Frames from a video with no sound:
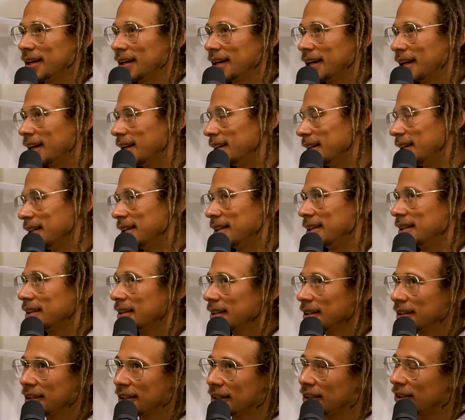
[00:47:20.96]
And
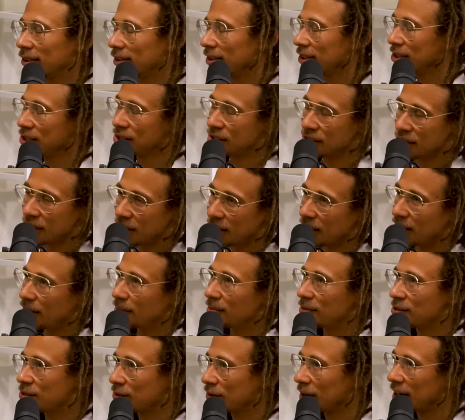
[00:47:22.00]
the
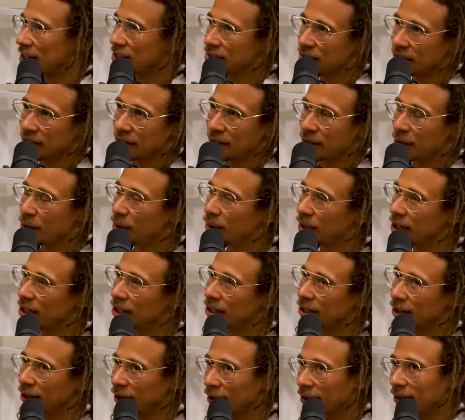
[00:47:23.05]
gym, stretching,
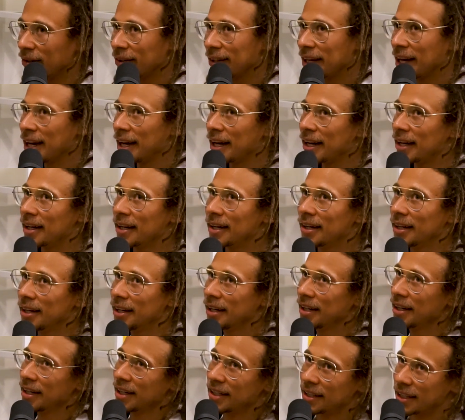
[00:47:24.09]
yoga, all that,
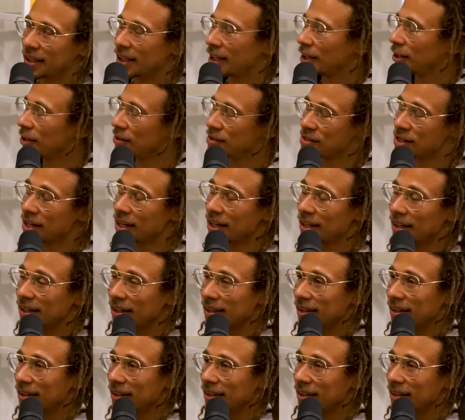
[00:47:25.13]
and then I go skate.